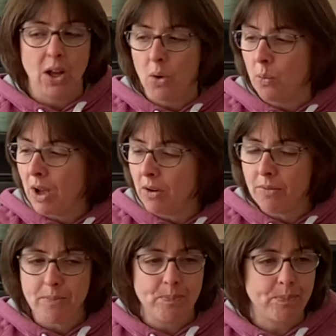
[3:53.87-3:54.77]
Well,
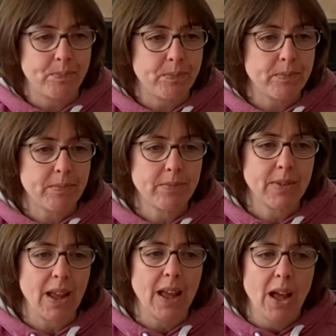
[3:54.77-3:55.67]

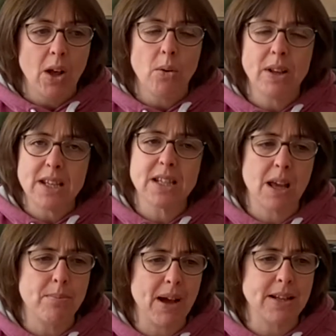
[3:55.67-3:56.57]
we need to
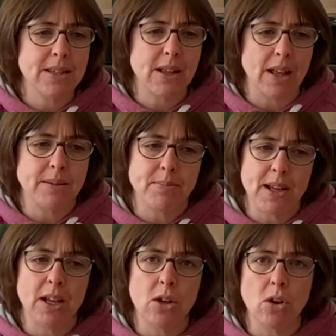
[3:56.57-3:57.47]
come back to that
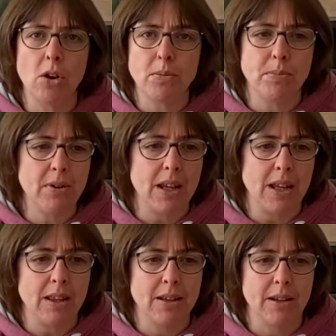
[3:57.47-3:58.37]
being
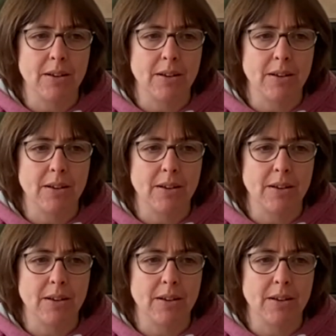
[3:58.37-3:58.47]
God-breathed.